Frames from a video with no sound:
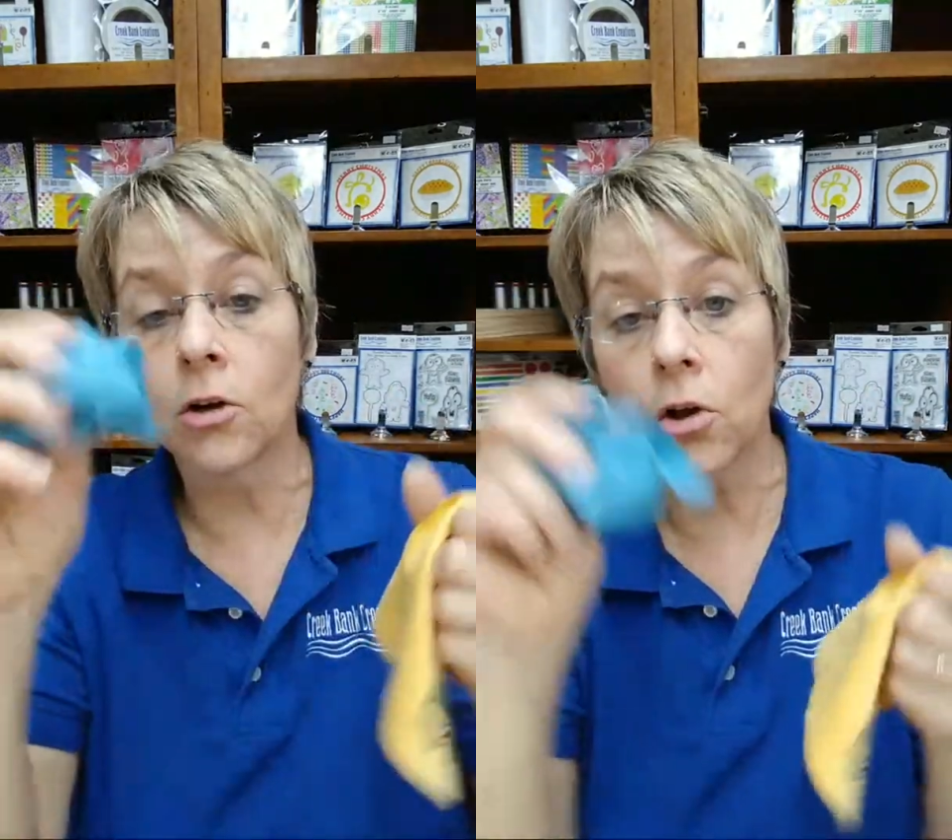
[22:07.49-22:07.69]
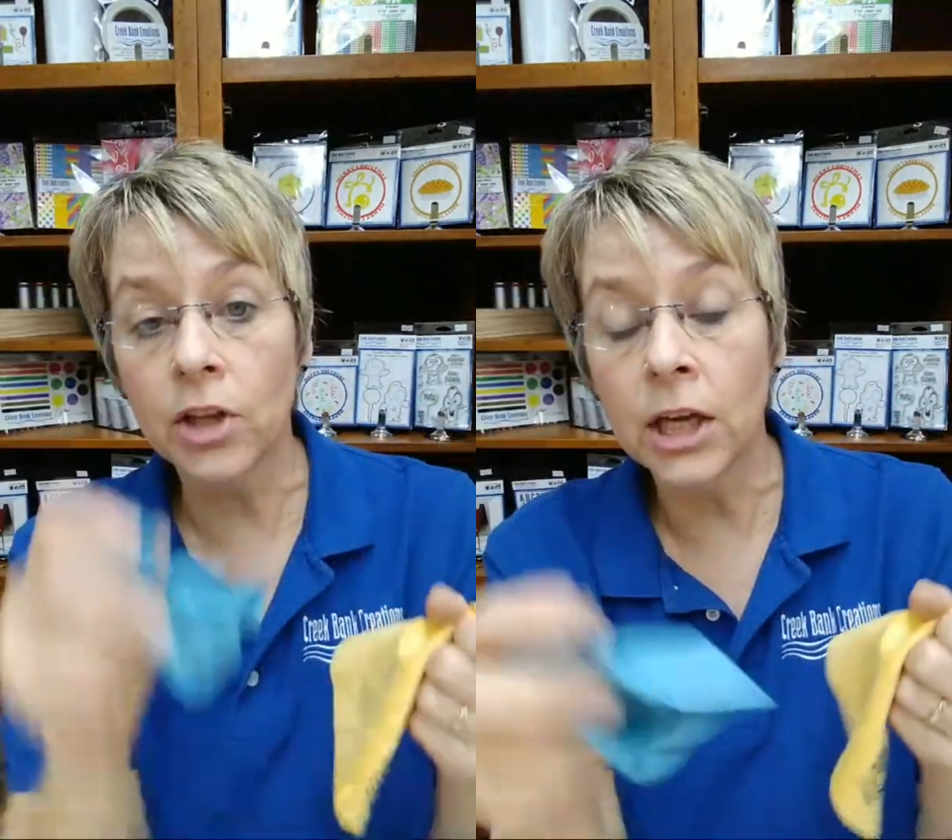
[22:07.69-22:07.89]

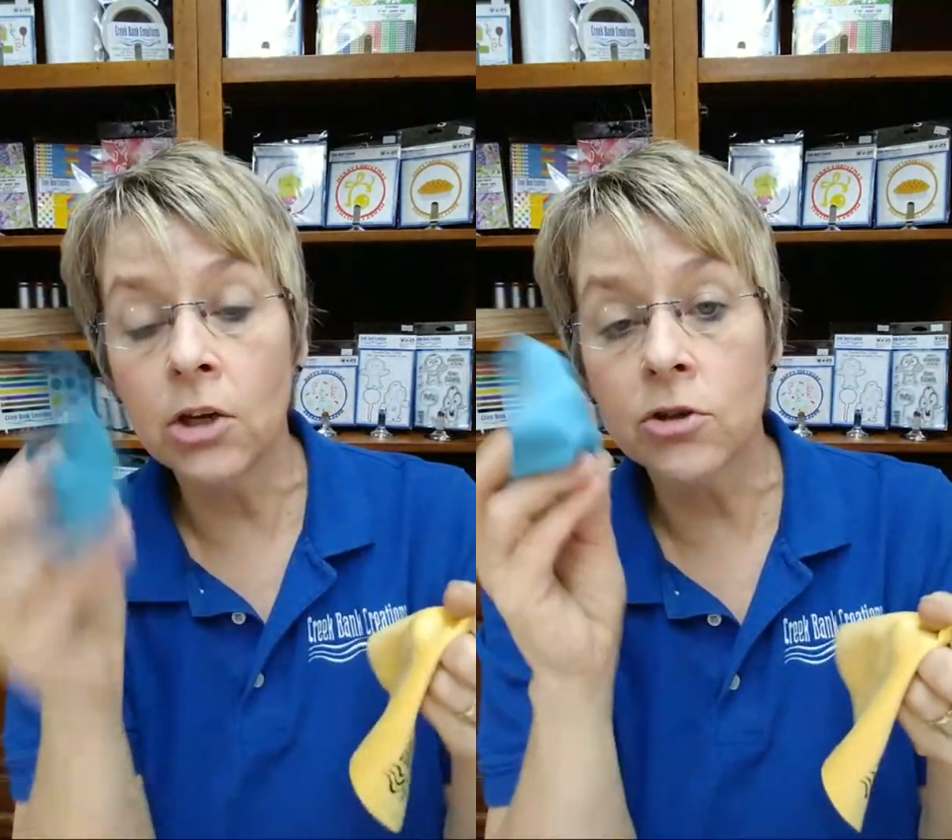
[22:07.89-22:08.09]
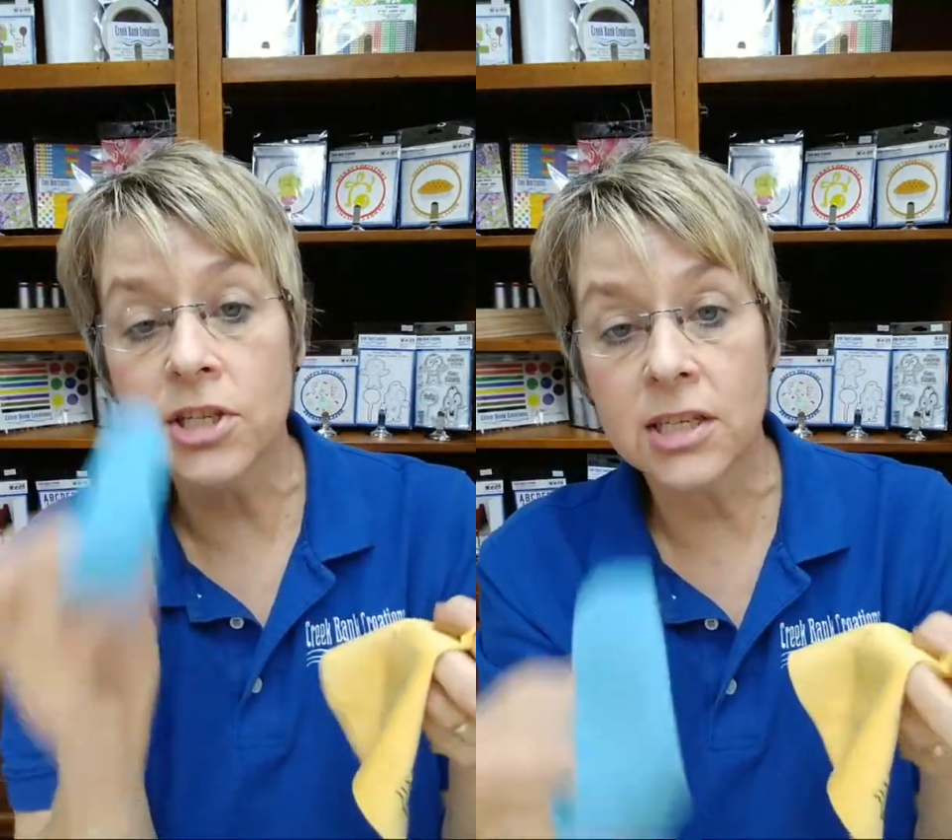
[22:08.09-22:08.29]
clean
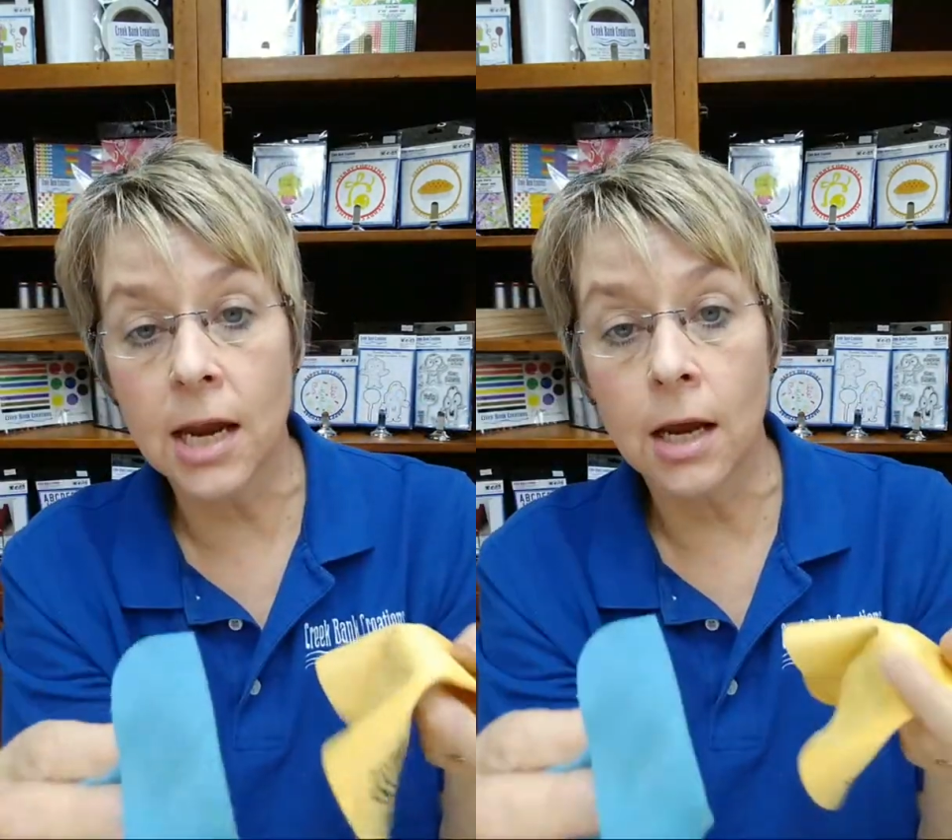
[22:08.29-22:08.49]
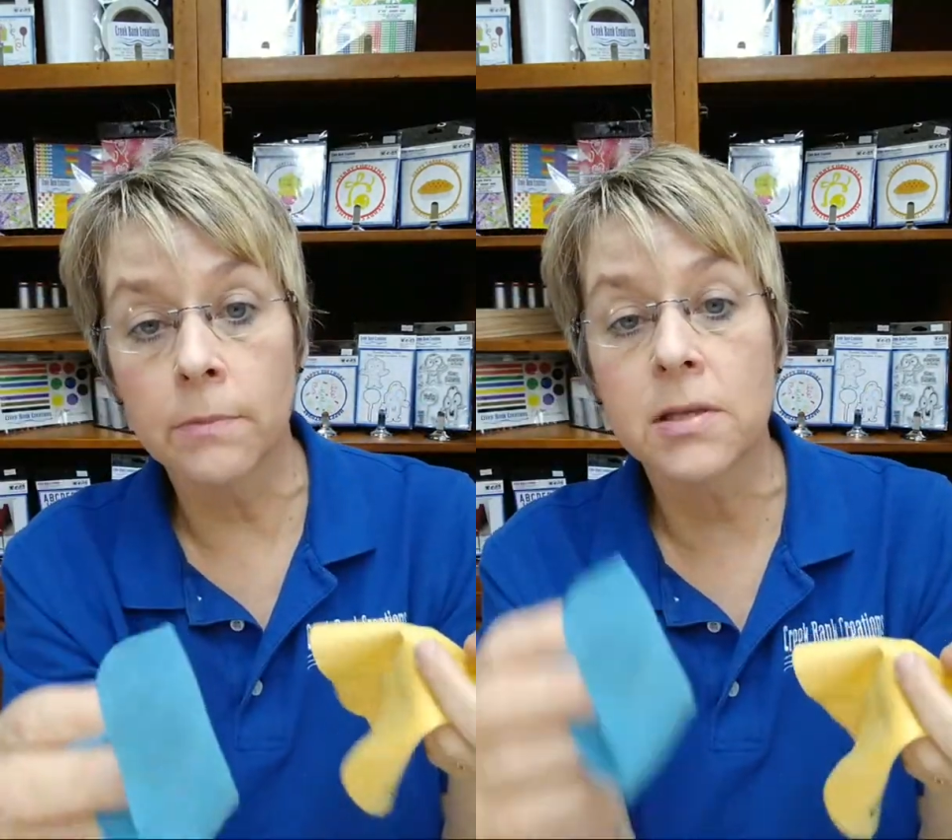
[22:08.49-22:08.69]
your
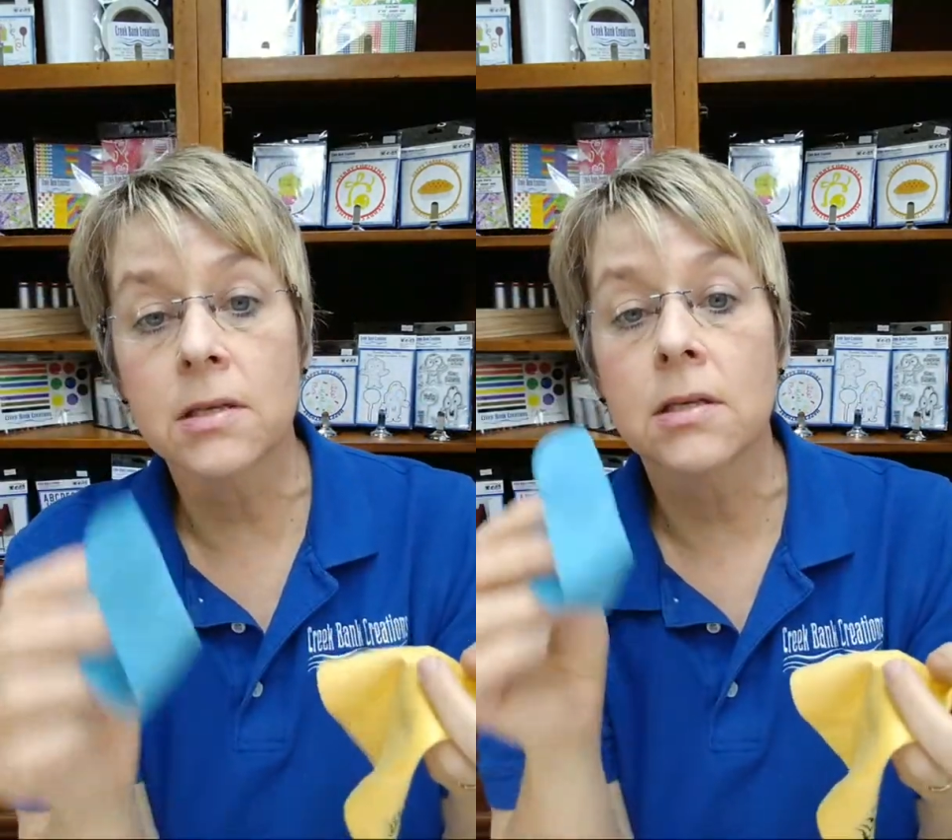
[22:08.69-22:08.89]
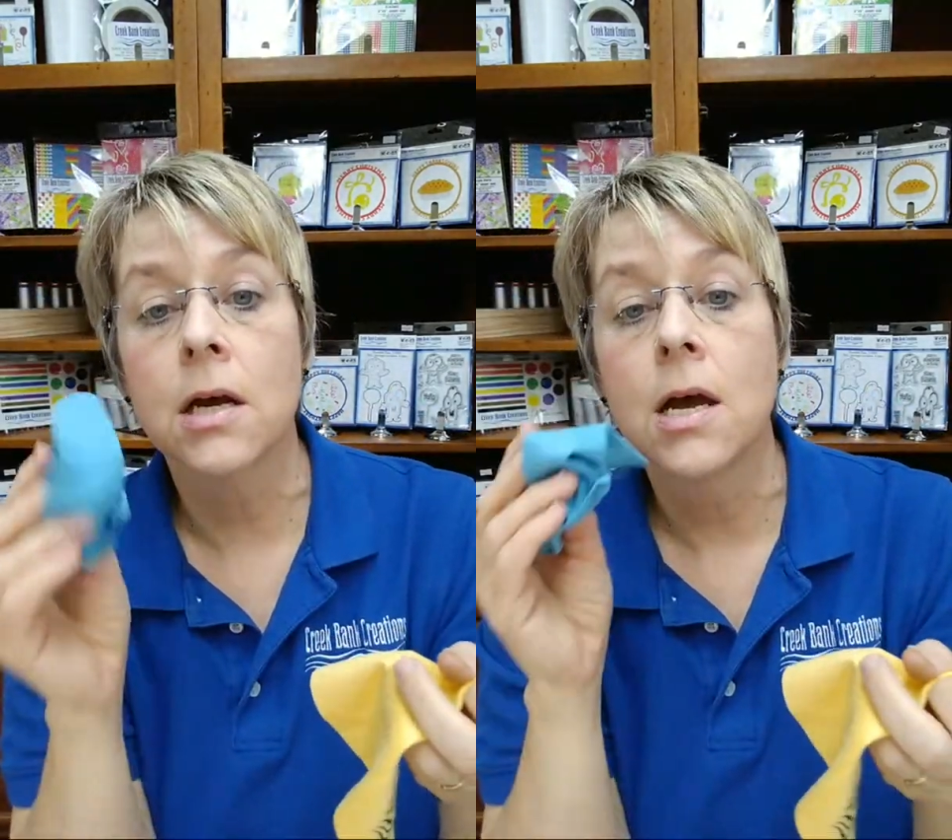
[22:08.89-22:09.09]

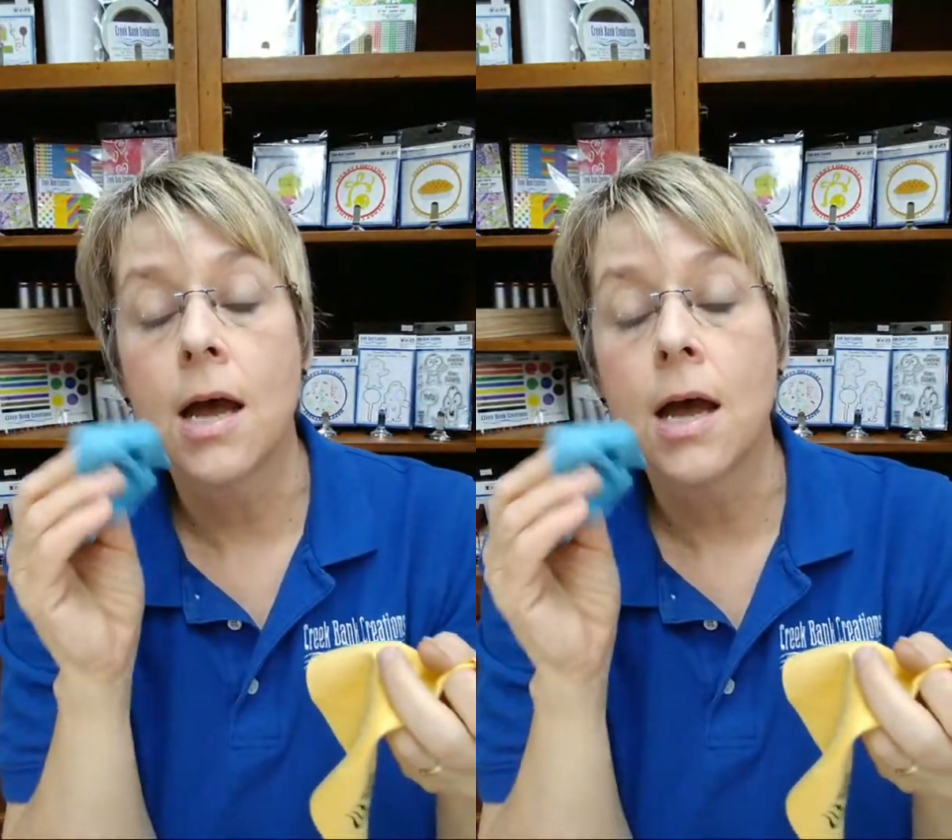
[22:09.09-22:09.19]
stamps